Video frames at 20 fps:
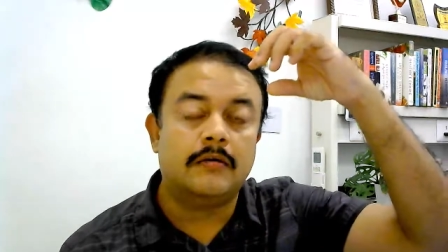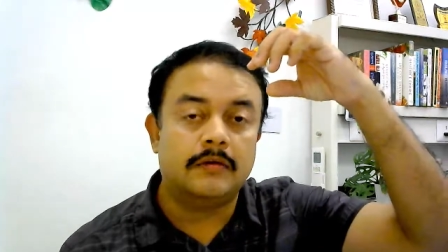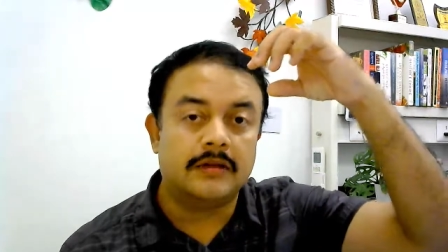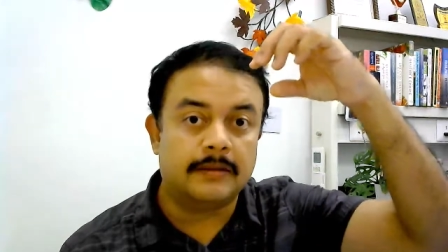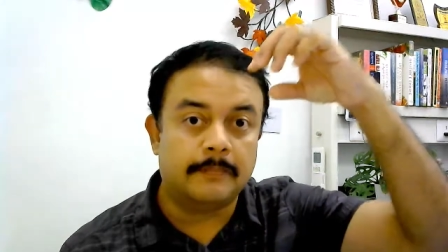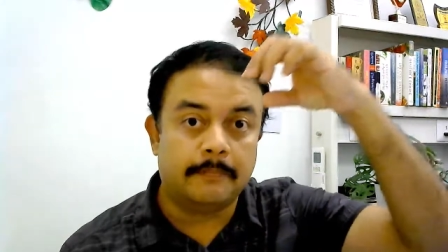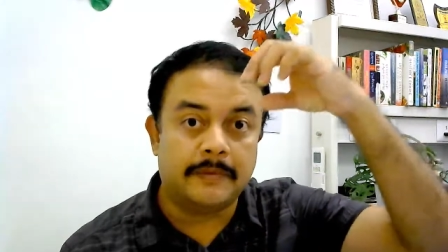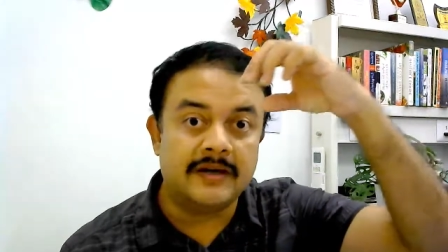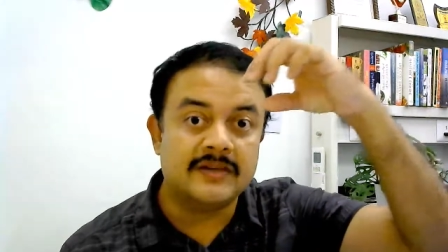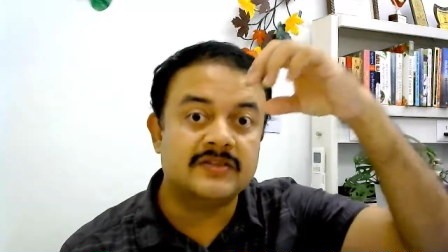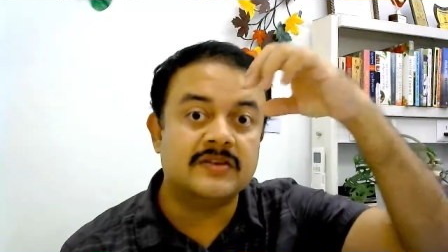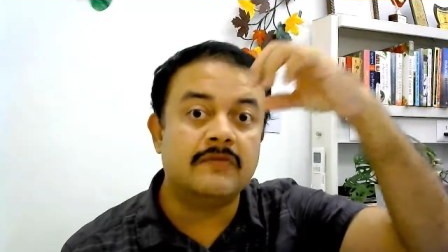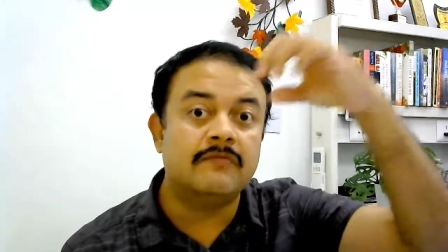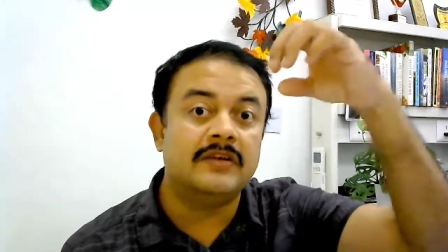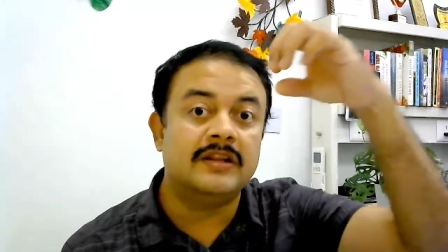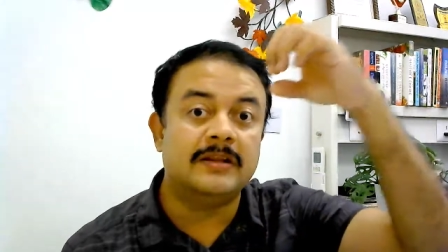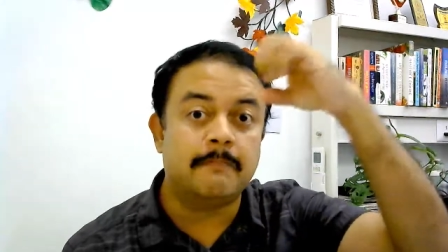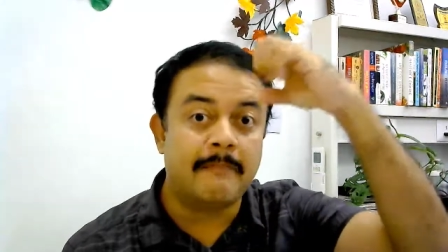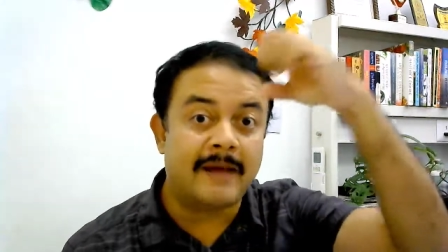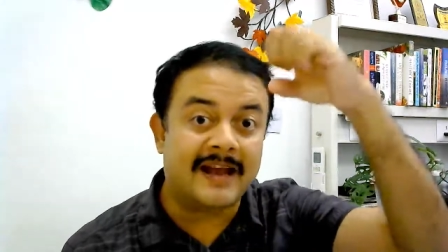the person
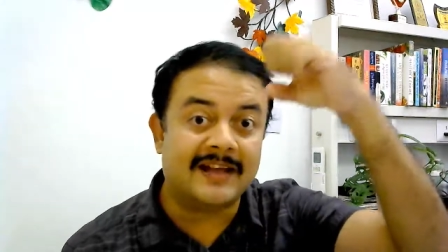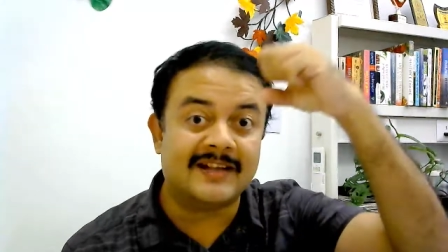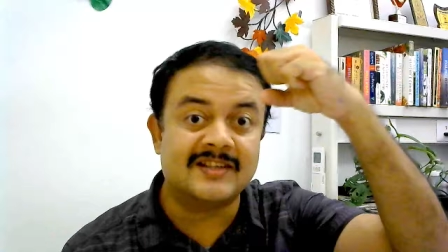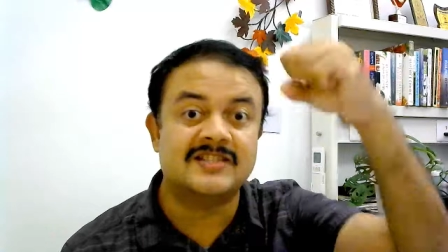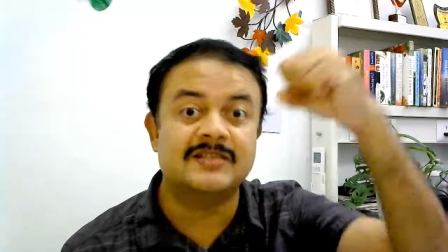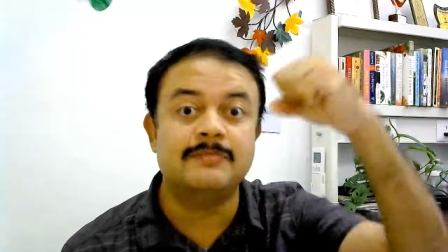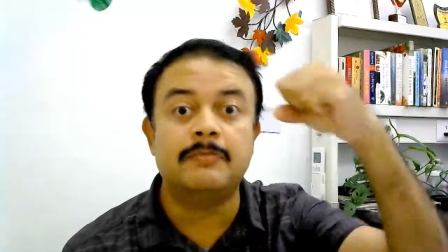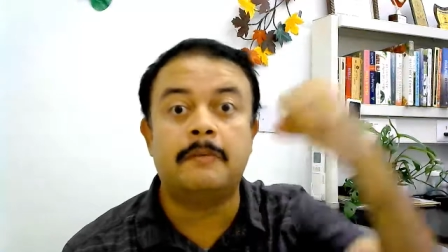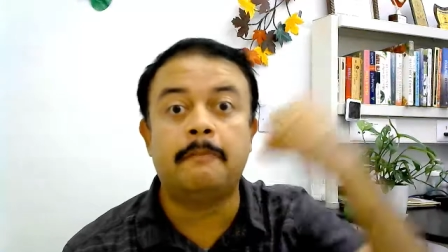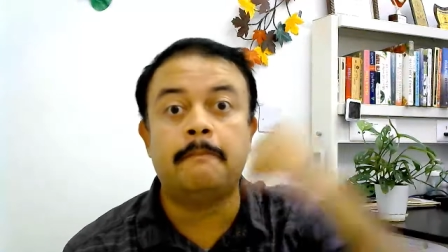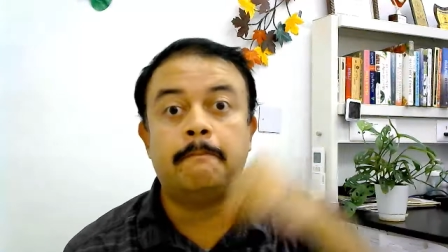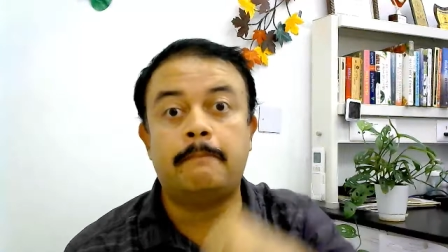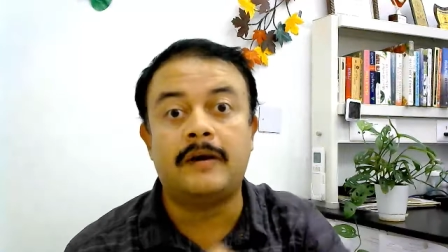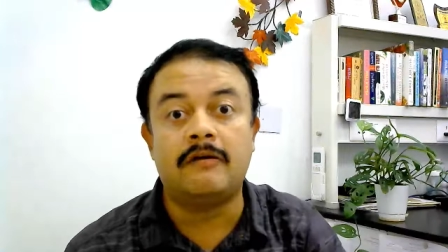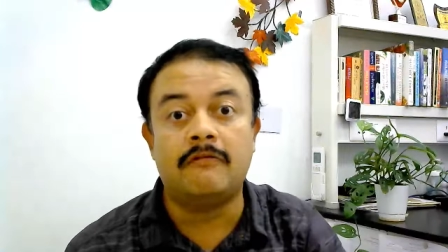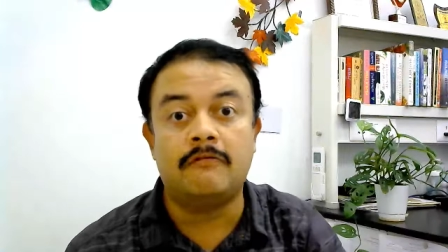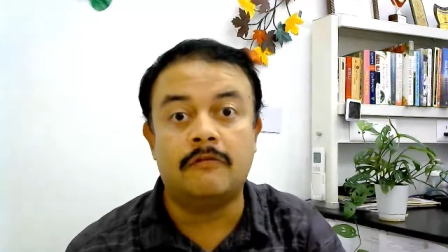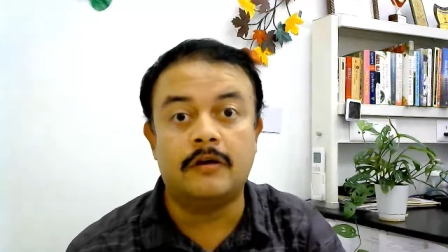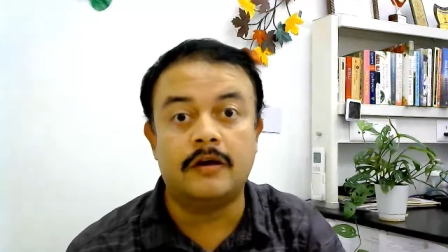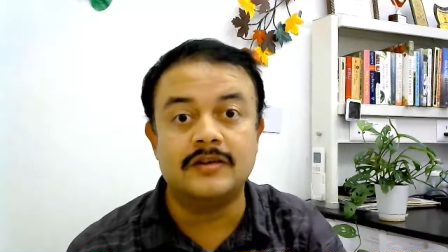with maximum
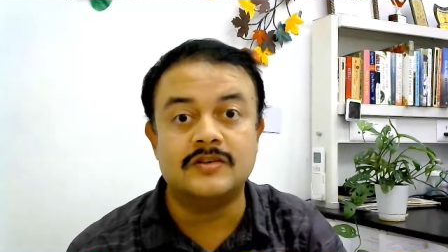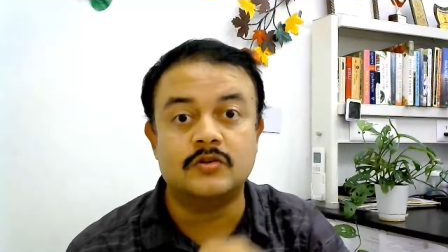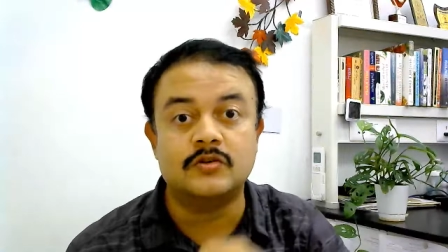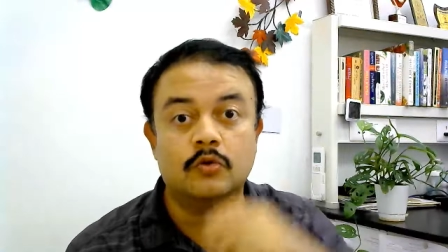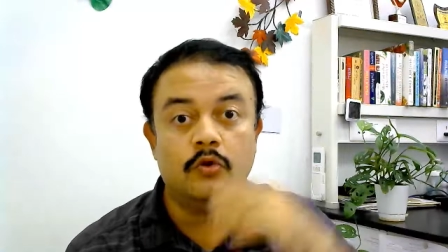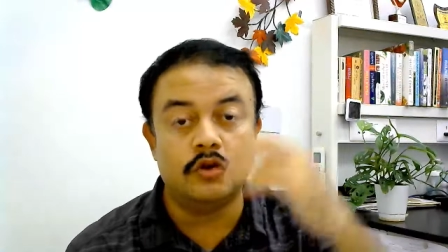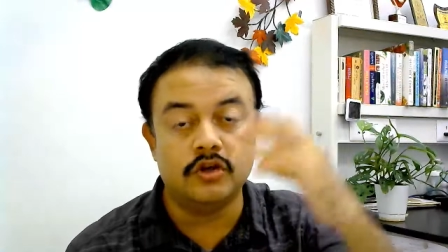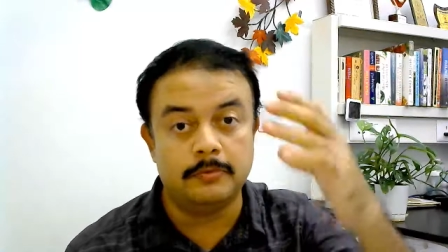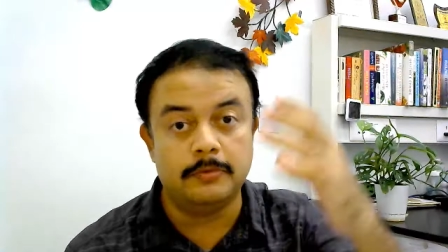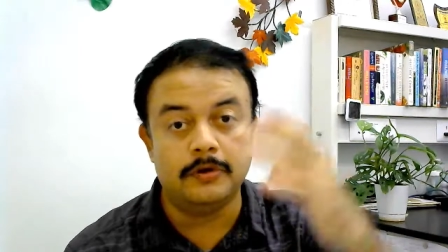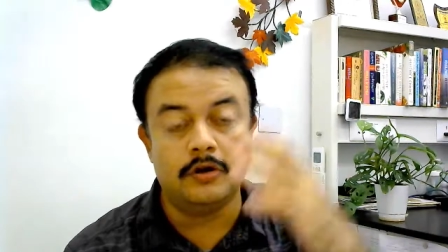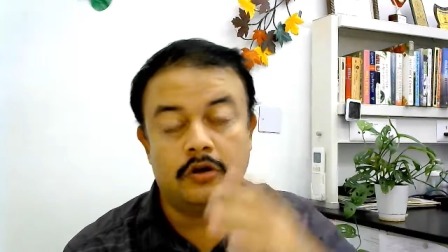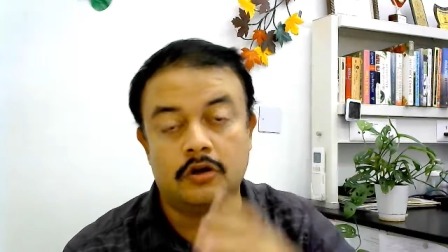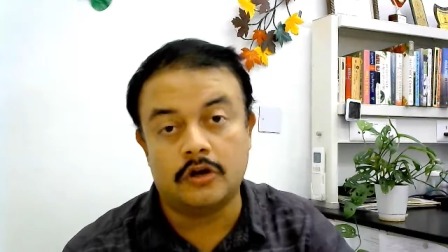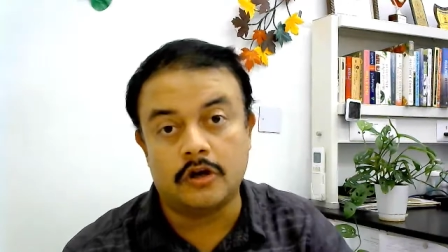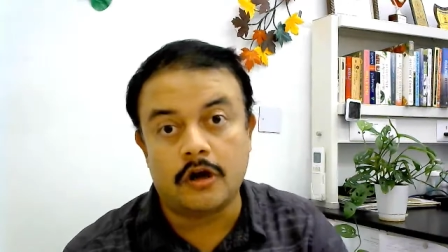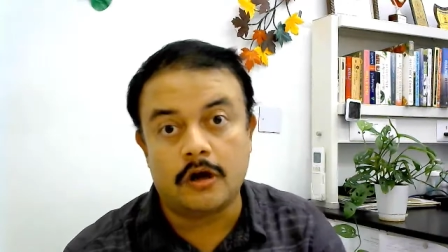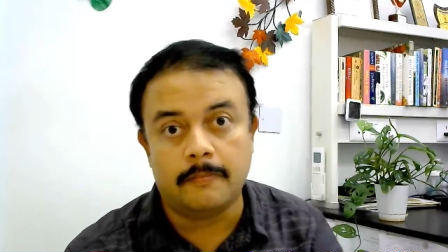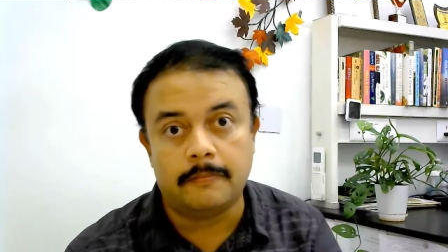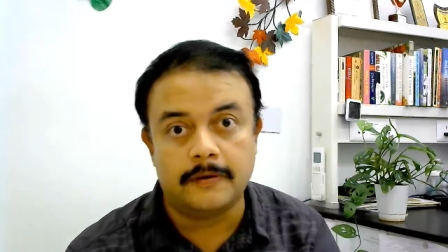power is going to be on
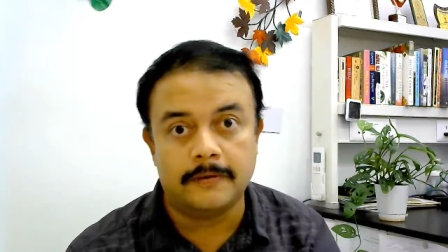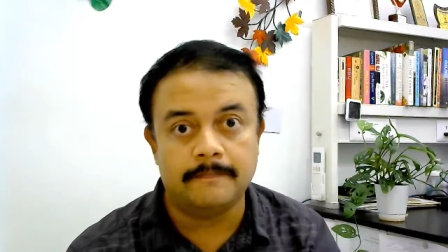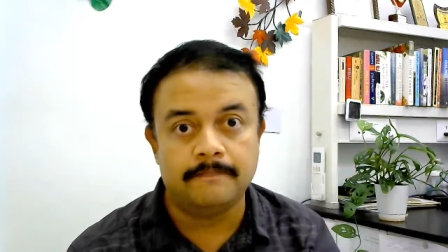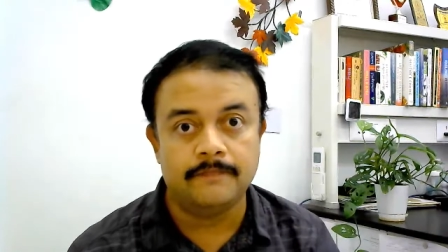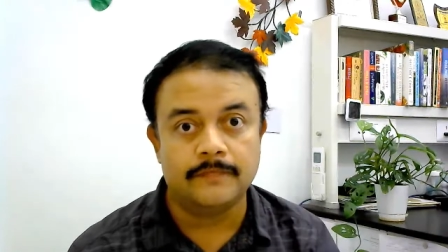top.